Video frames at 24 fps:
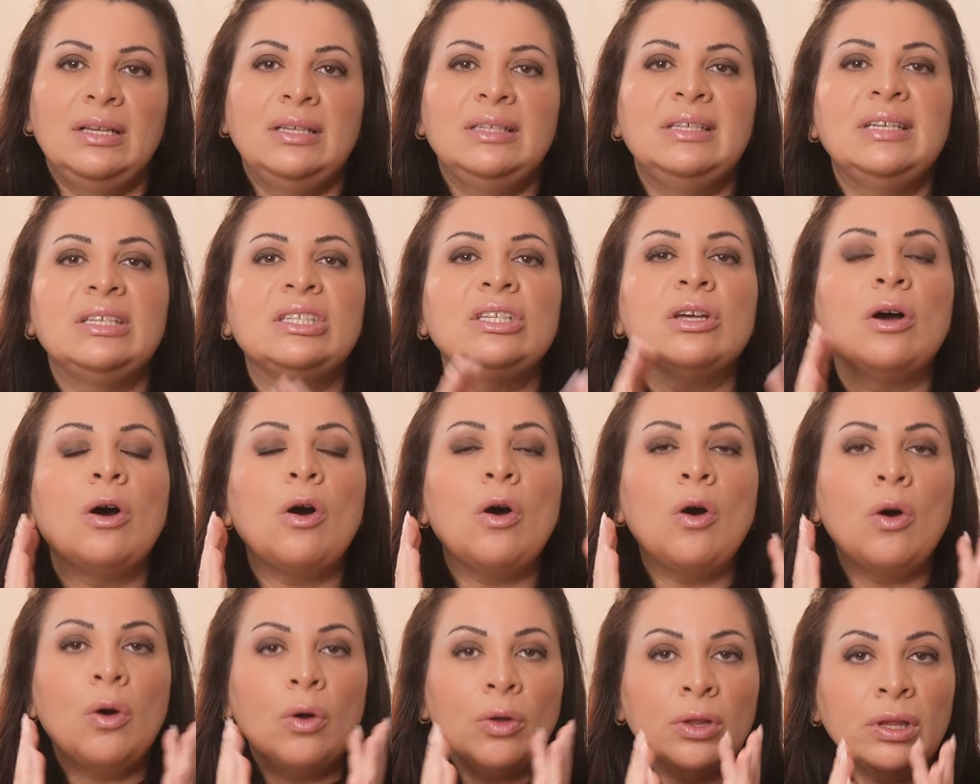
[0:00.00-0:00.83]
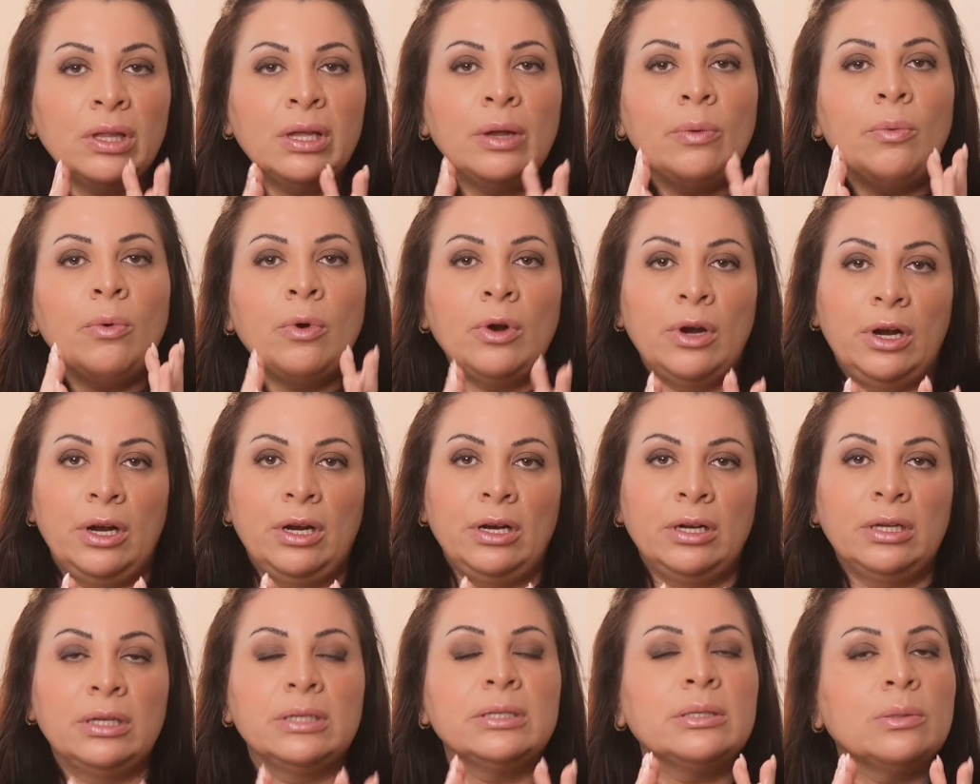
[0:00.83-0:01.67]
This only
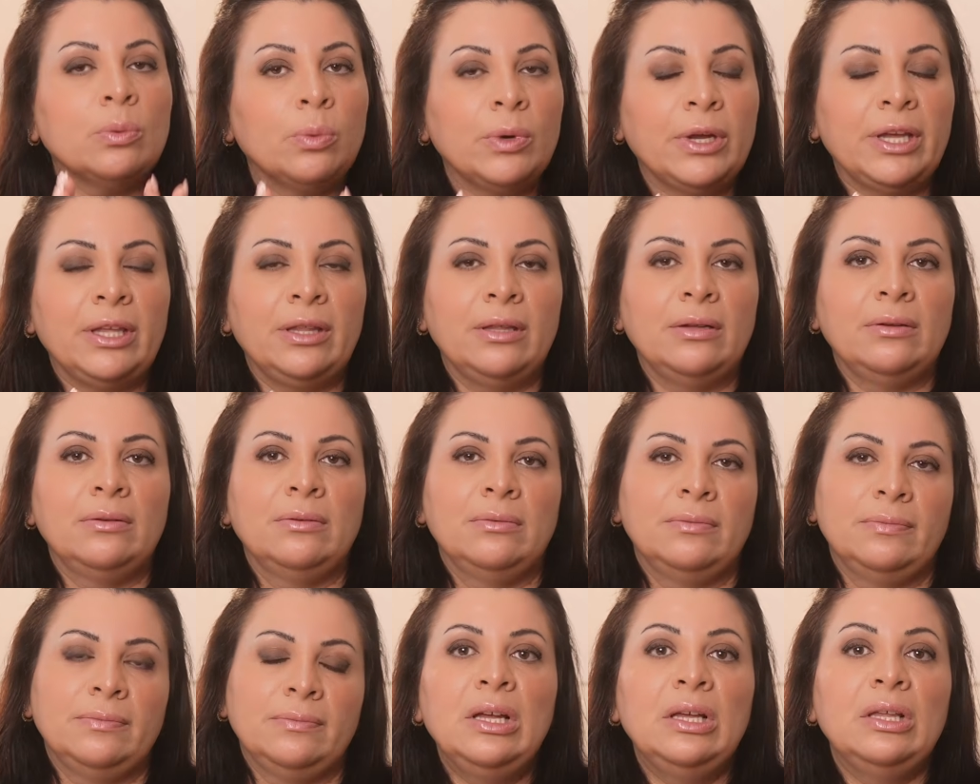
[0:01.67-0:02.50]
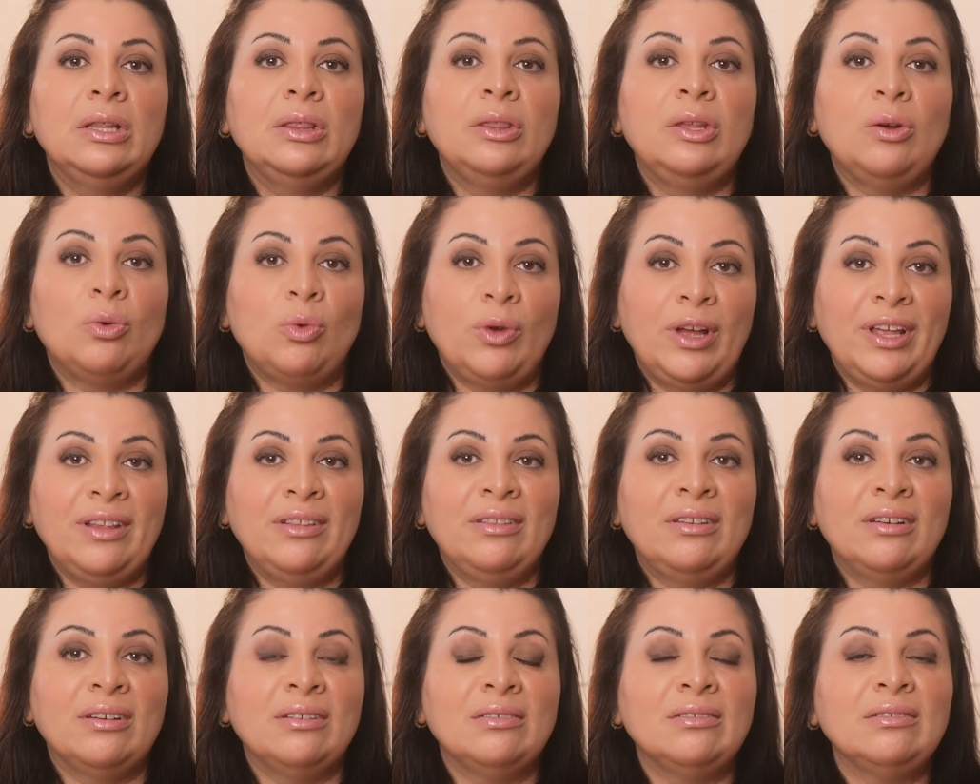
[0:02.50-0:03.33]
works when the
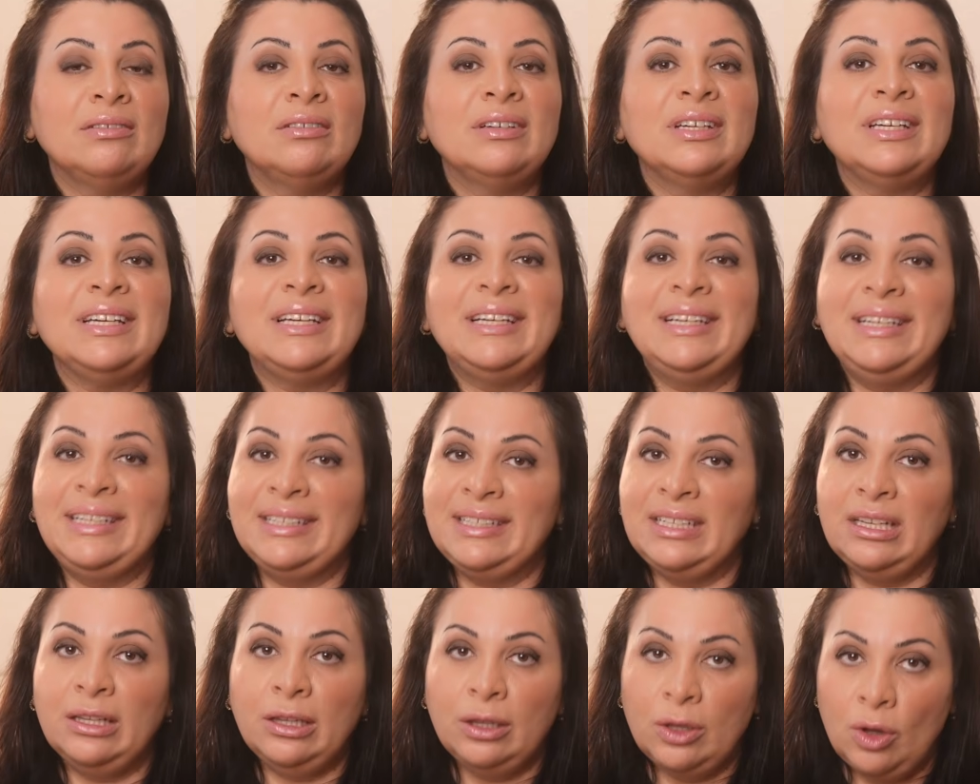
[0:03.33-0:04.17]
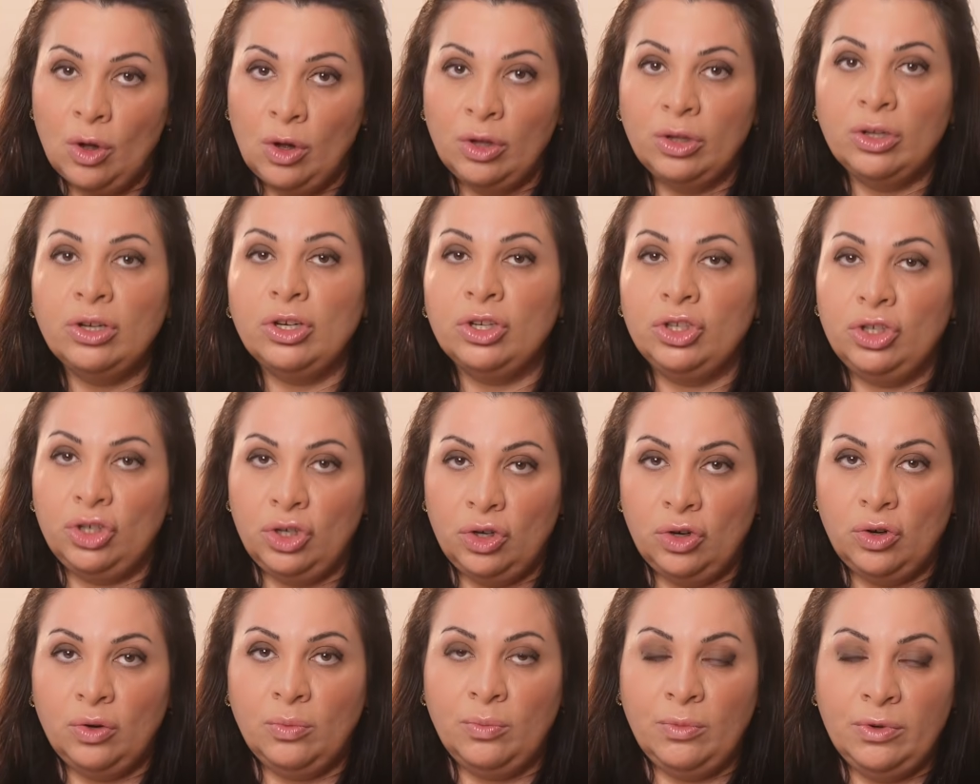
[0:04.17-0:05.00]
rental is a
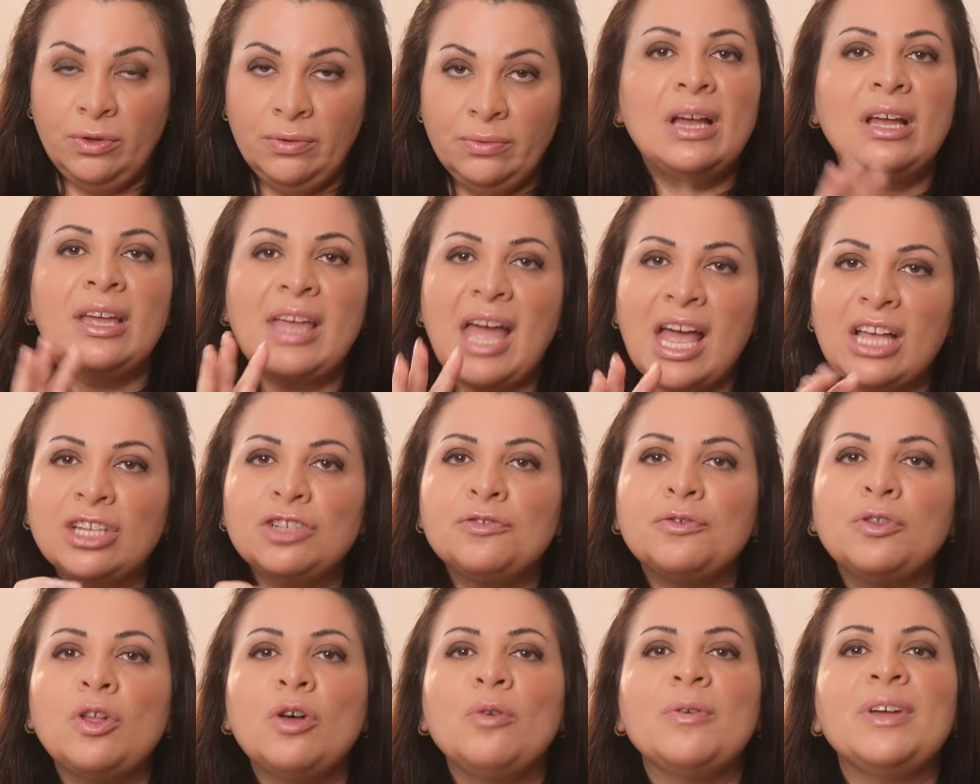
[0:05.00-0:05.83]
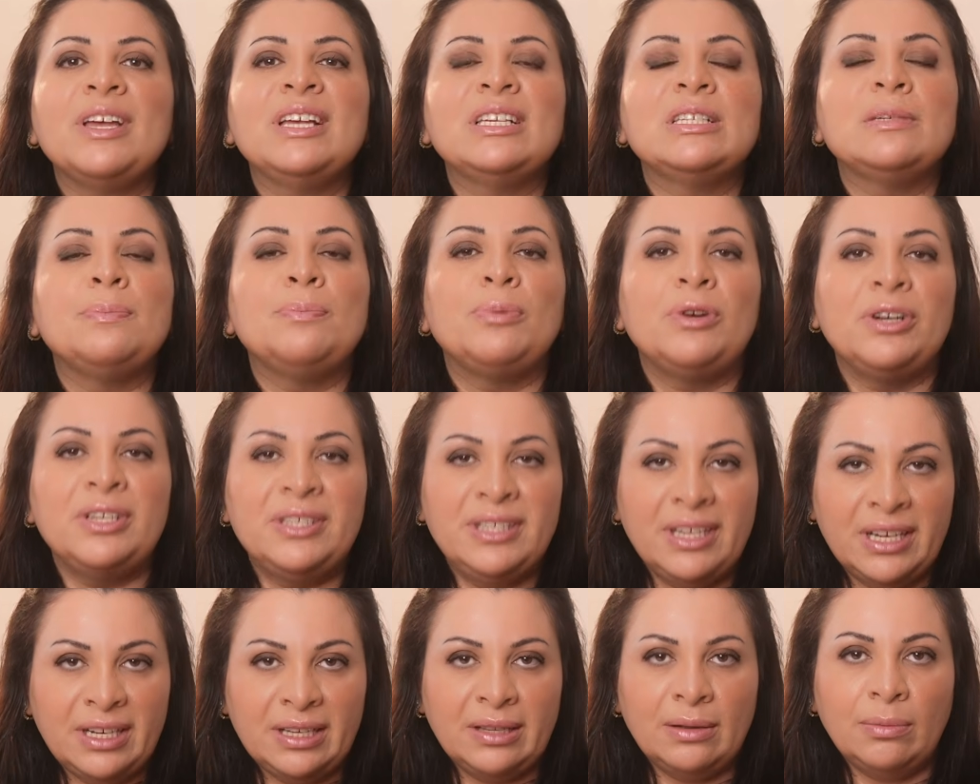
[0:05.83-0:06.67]
long-term, cash flow is
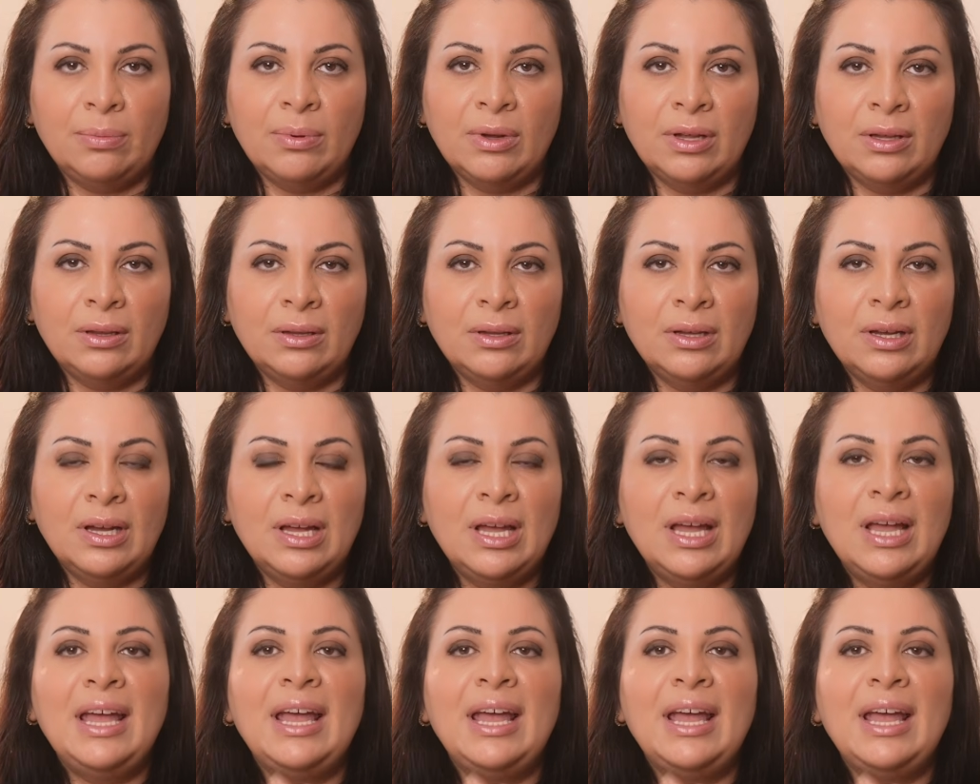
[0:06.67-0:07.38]
predictable,